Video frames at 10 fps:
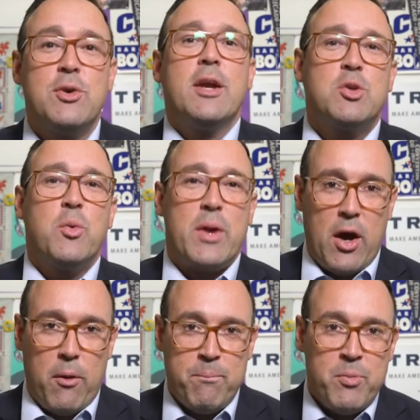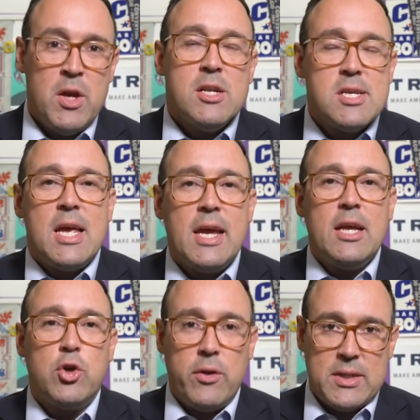So here's what we know. To take
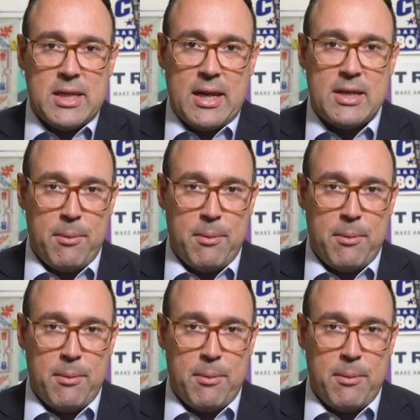control of the Senate,